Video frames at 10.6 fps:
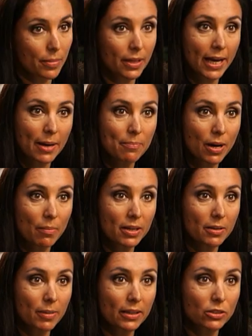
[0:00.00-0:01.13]
became
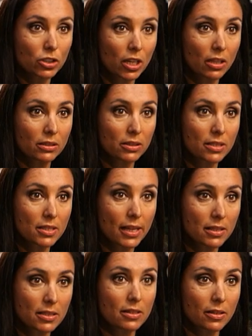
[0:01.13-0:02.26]
public about child
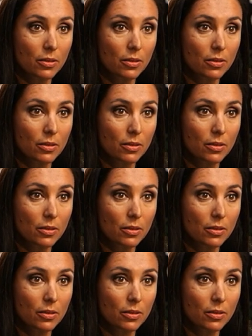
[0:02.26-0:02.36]
sex